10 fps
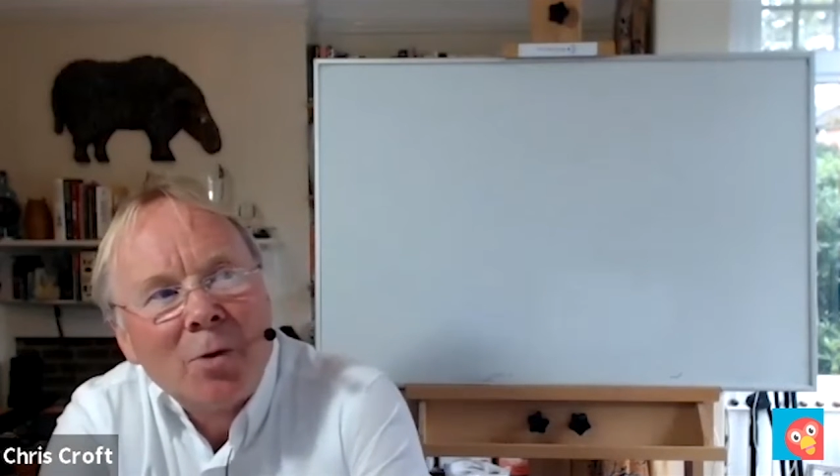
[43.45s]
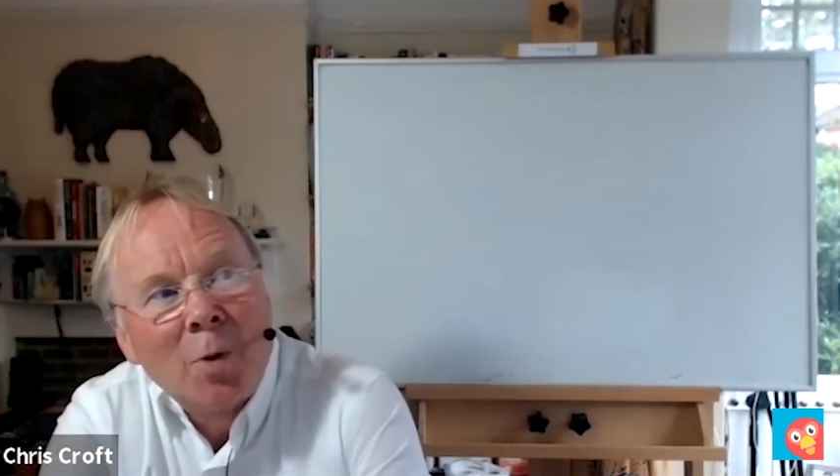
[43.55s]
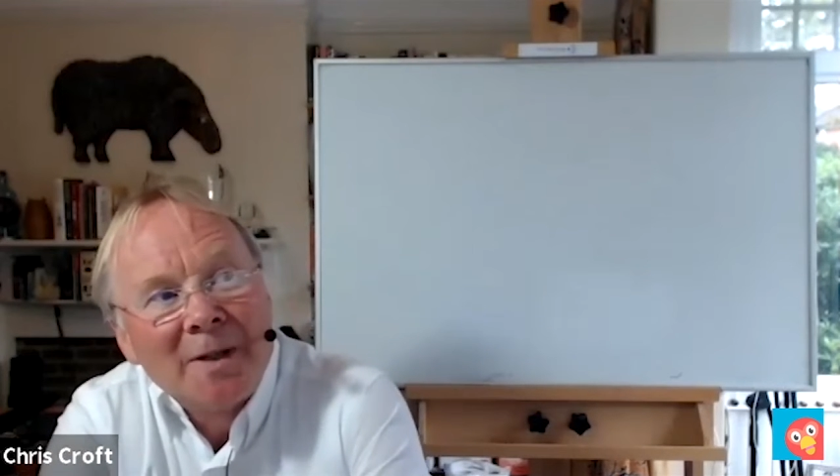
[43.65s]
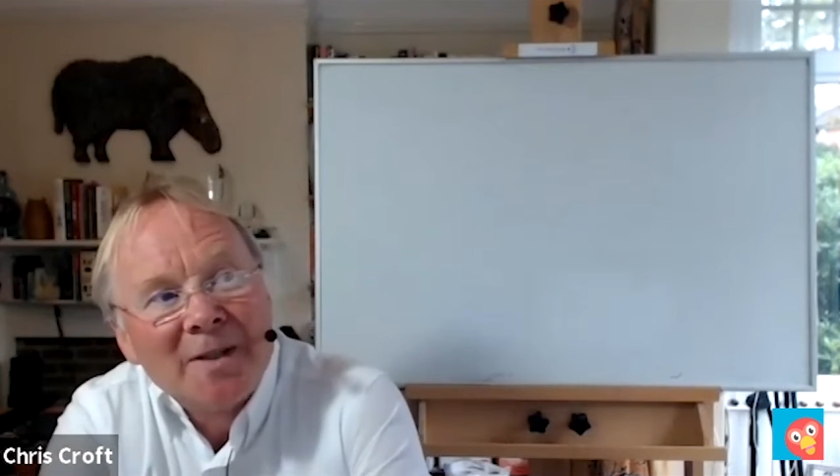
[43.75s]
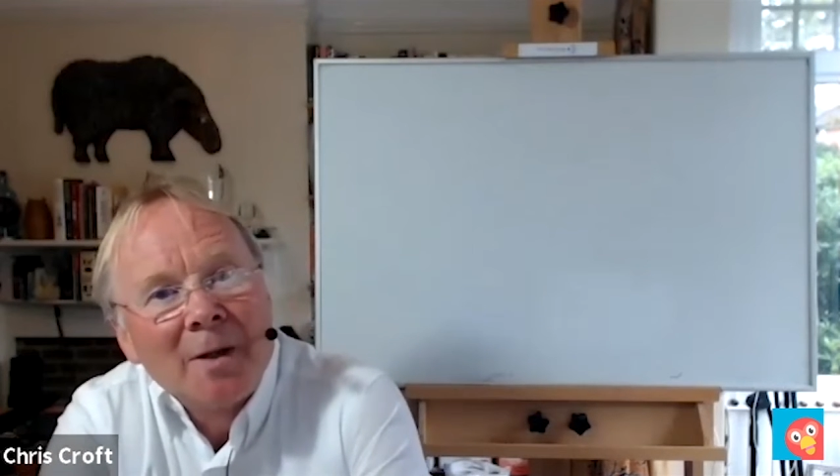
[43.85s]

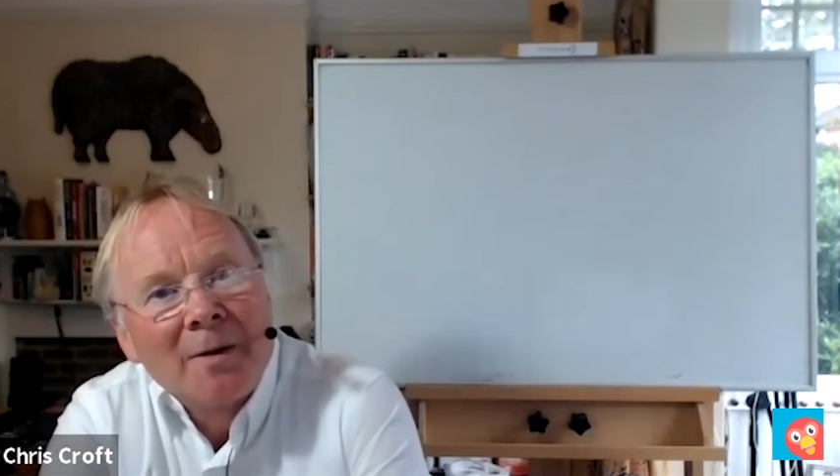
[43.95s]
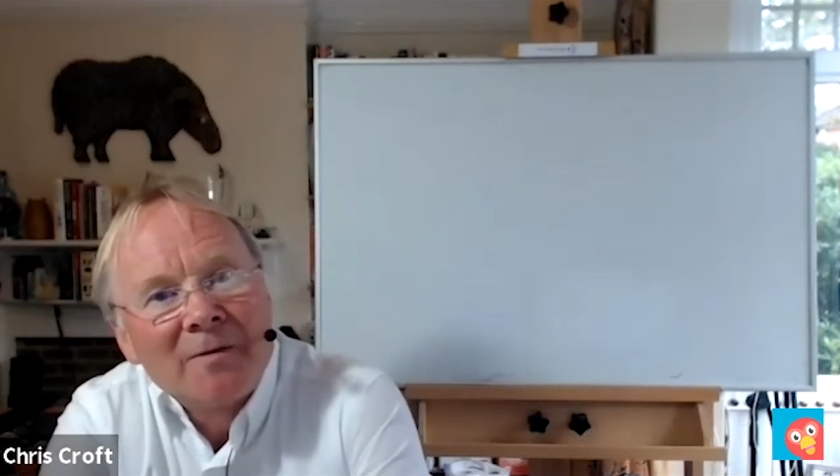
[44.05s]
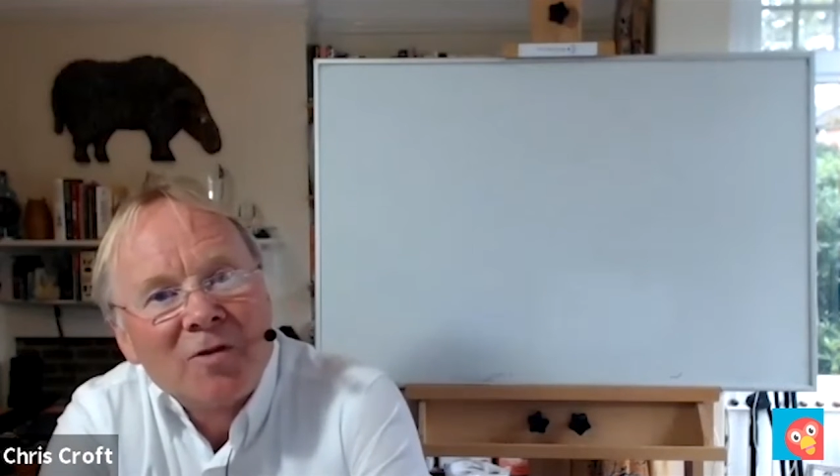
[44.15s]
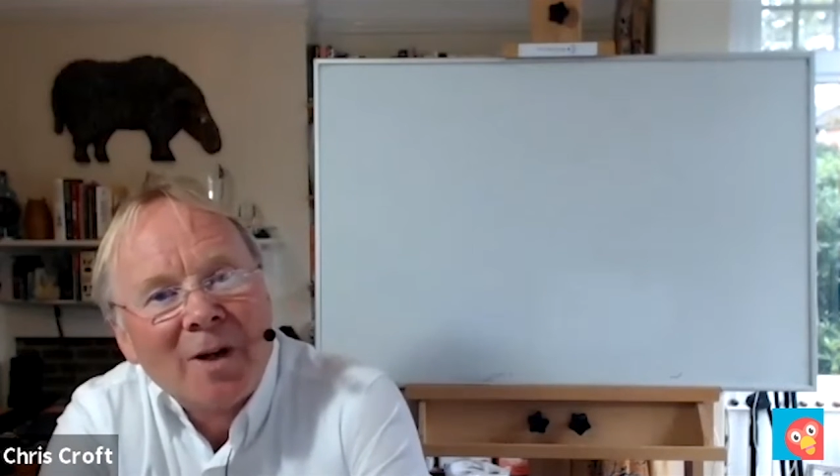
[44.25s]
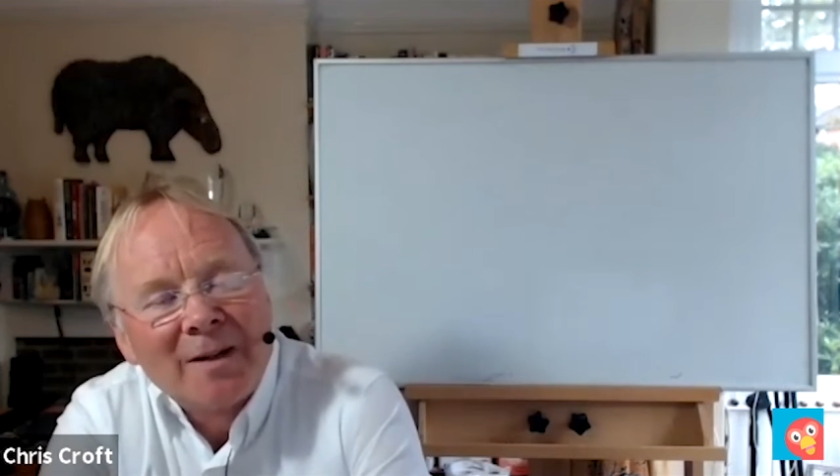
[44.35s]
quite a lot
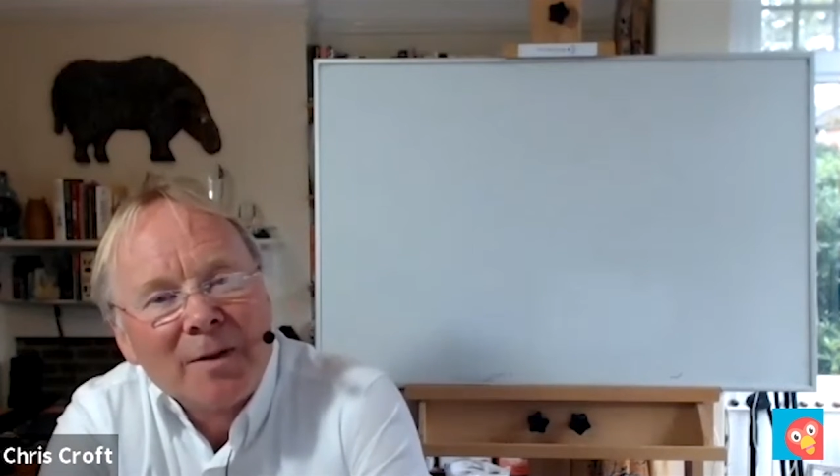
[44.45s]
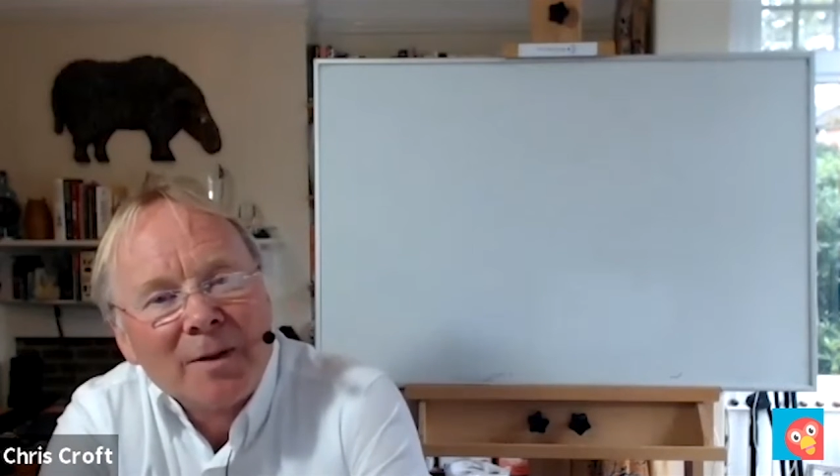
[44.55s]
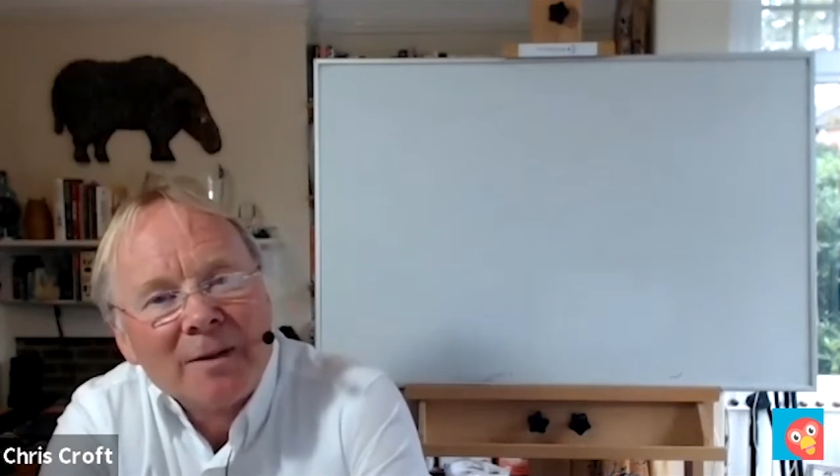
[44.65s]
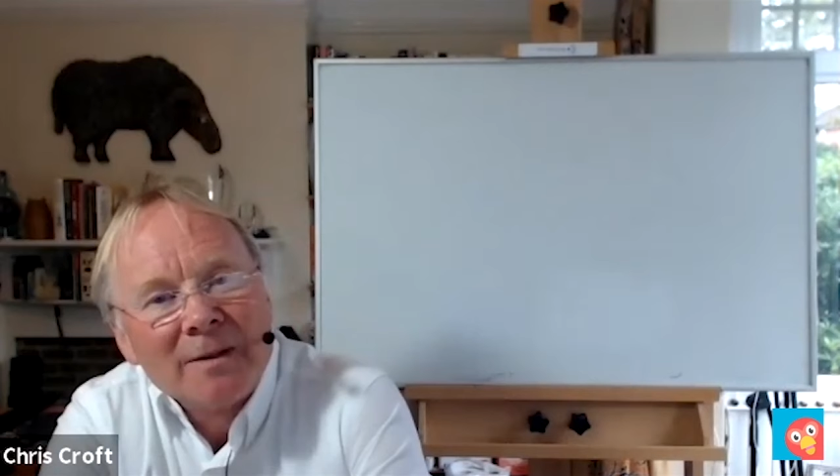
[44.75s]
of travel